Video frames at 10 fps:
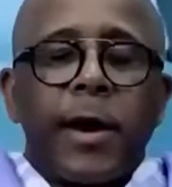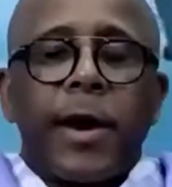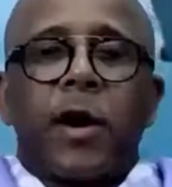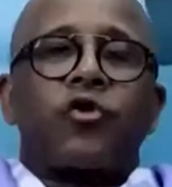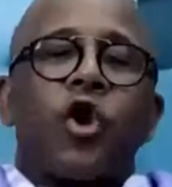
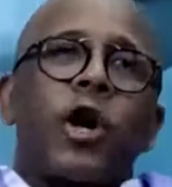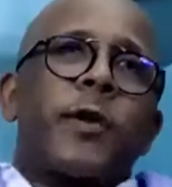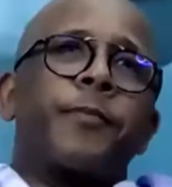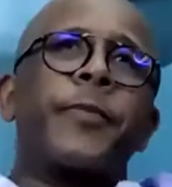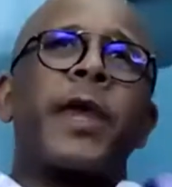Now, Doc,
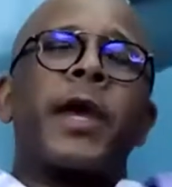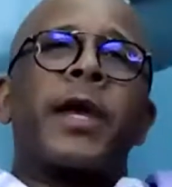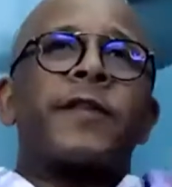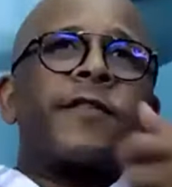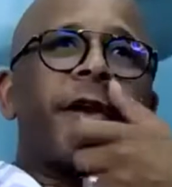
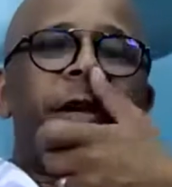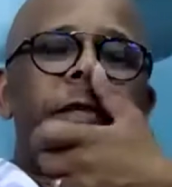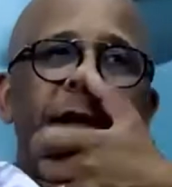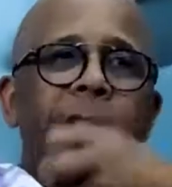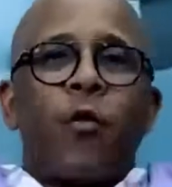in South
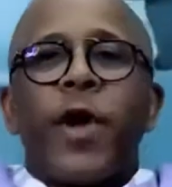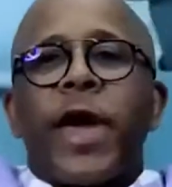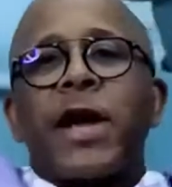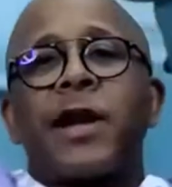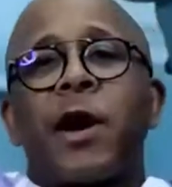Africa, we
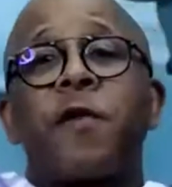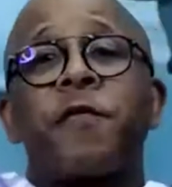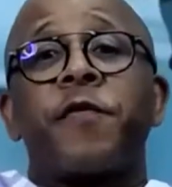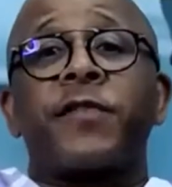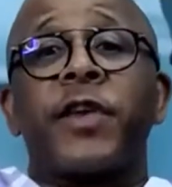had our
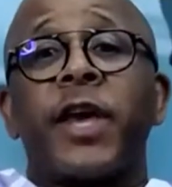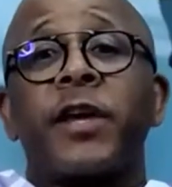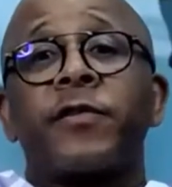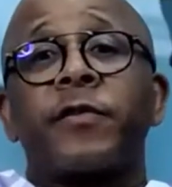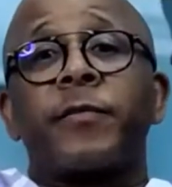first
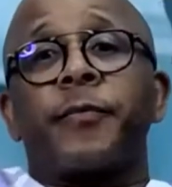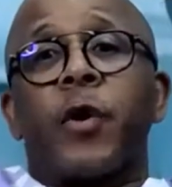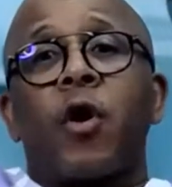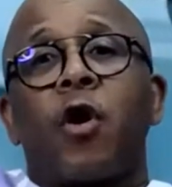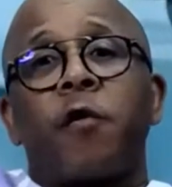case
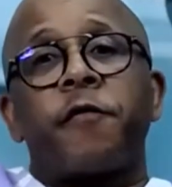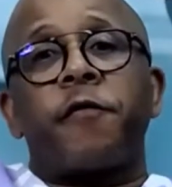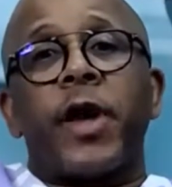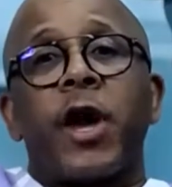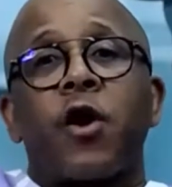of
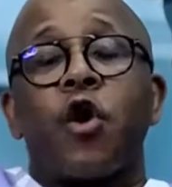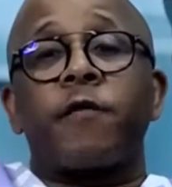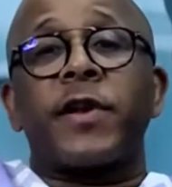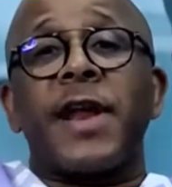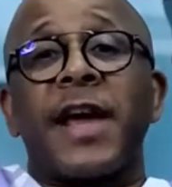
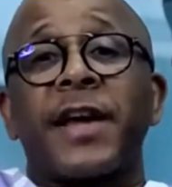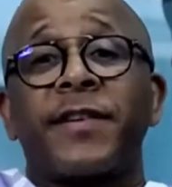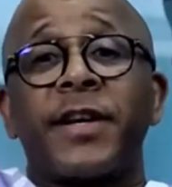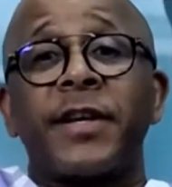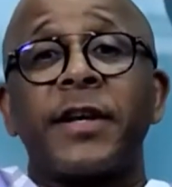
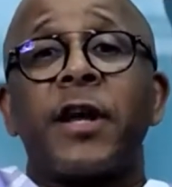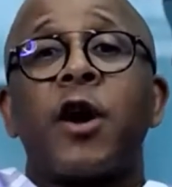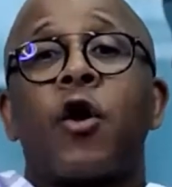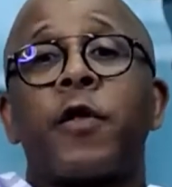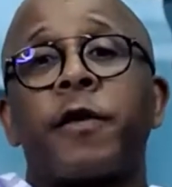COVID-19
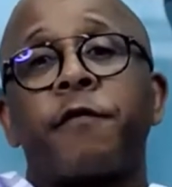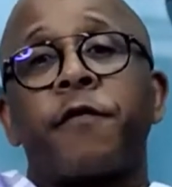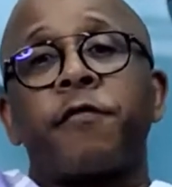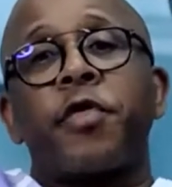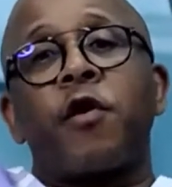on the
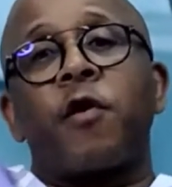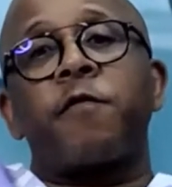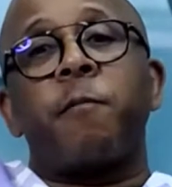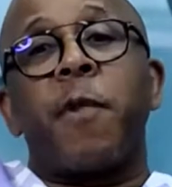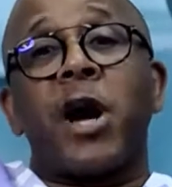5th of
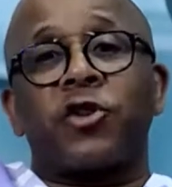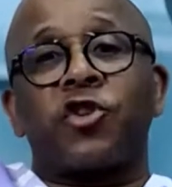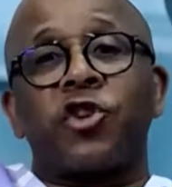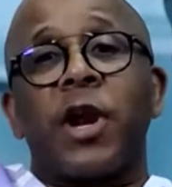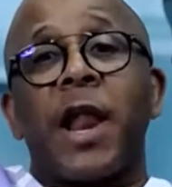March
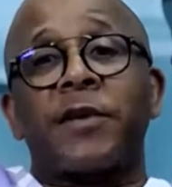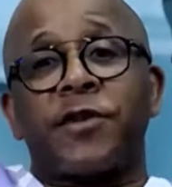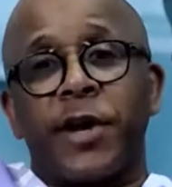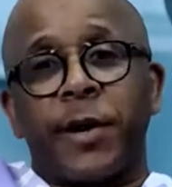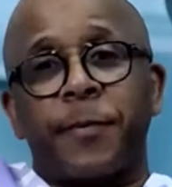
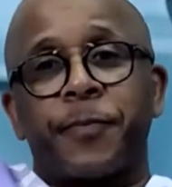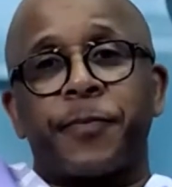last year.